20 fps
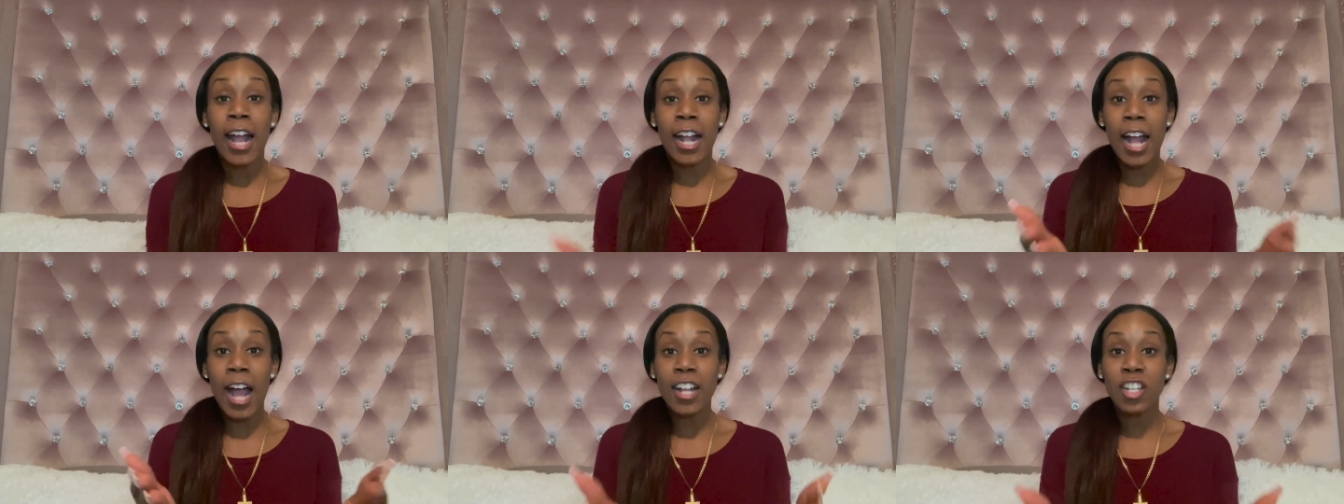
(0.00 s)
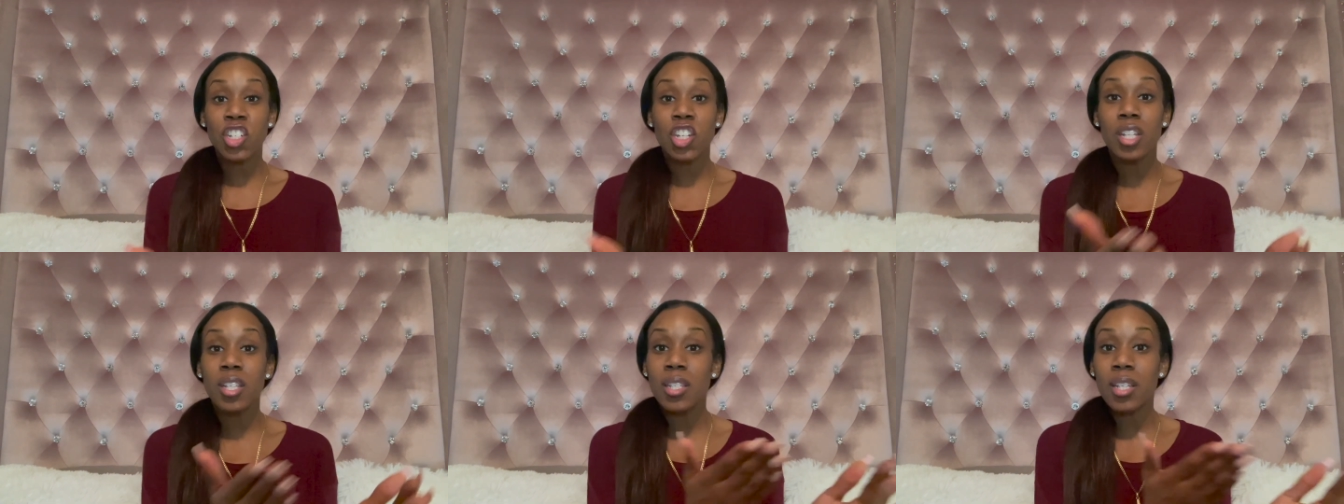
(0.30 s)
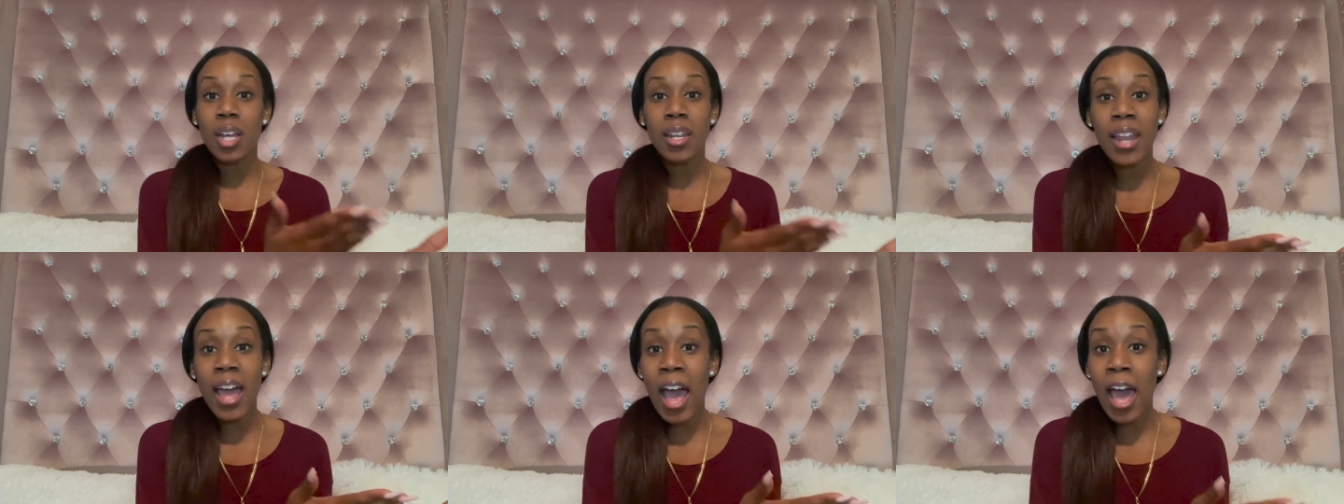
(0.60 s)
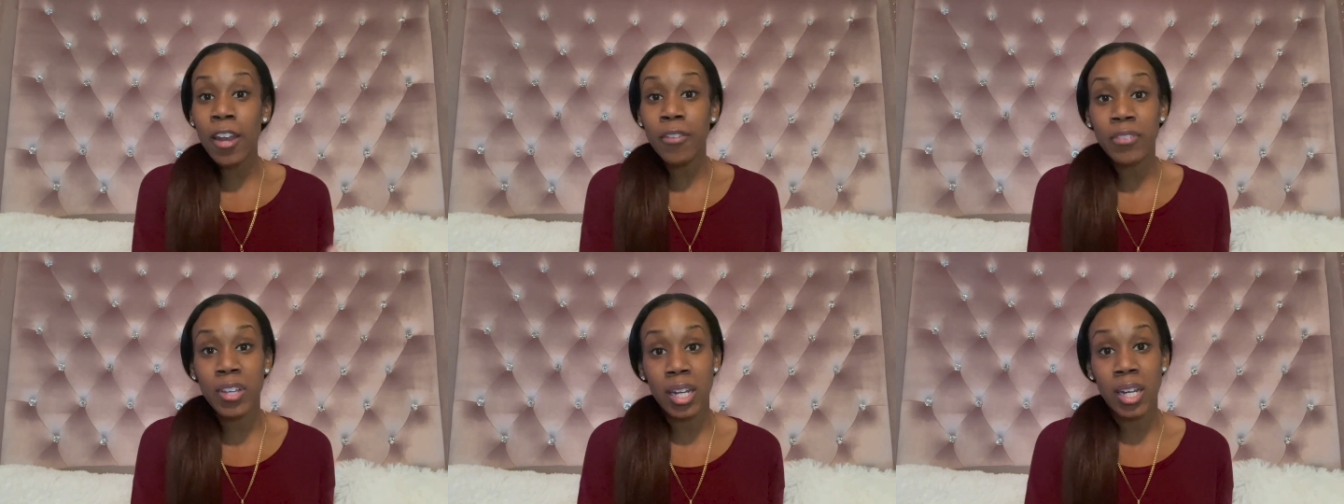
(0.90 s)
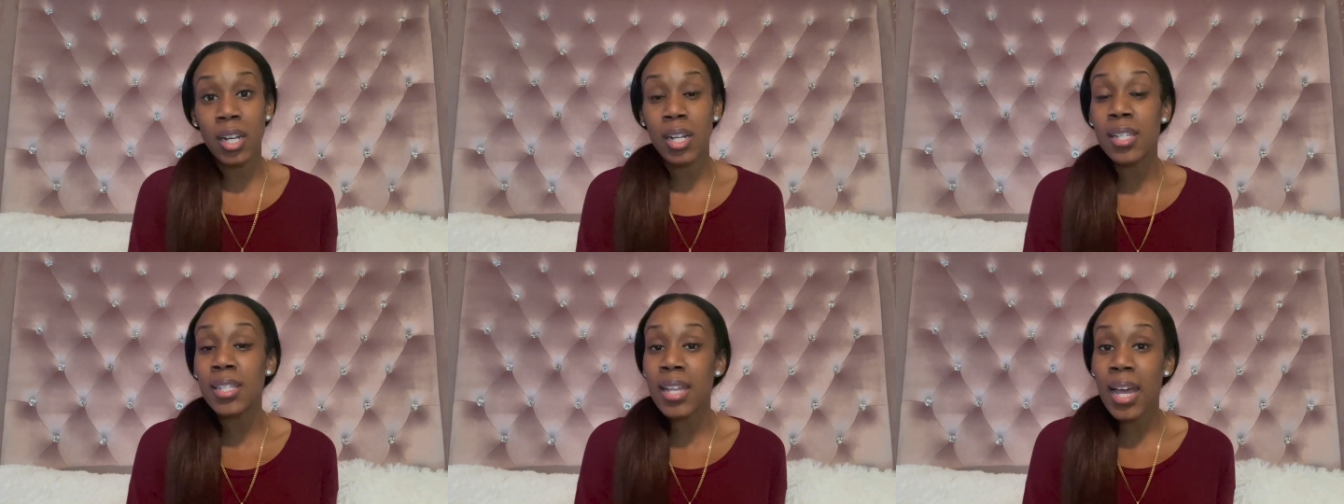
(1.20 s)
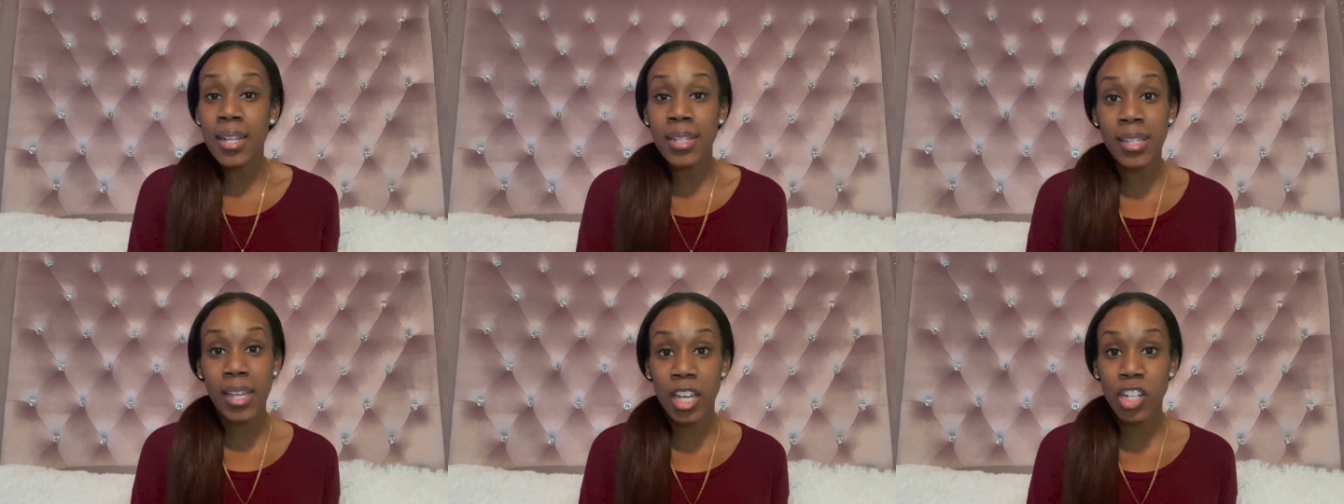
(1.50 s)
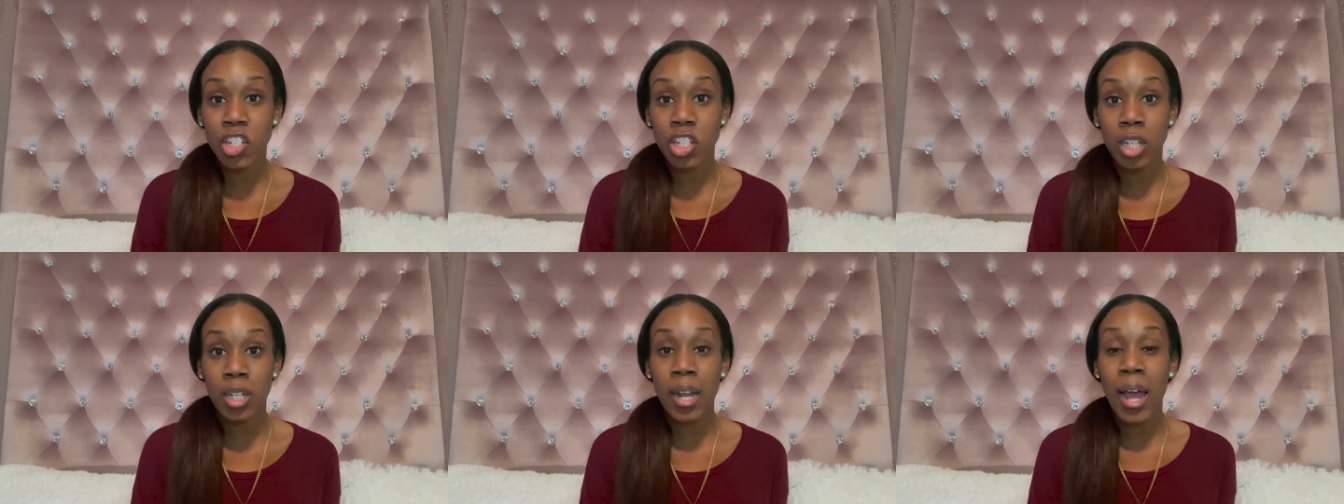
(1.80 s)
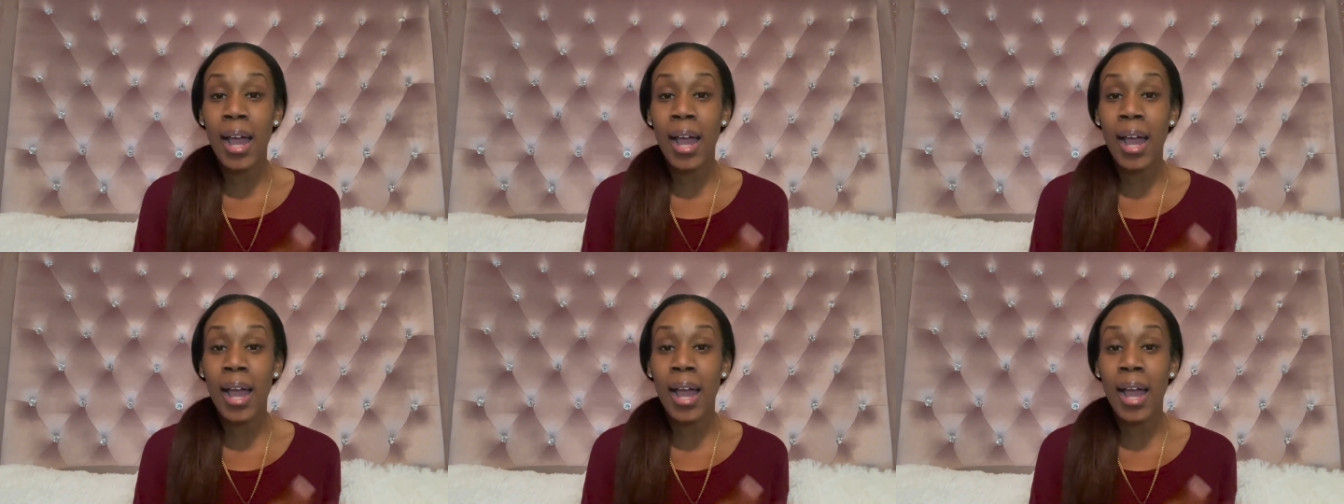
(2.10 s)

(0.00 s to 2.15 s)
got your son out of getting a citation.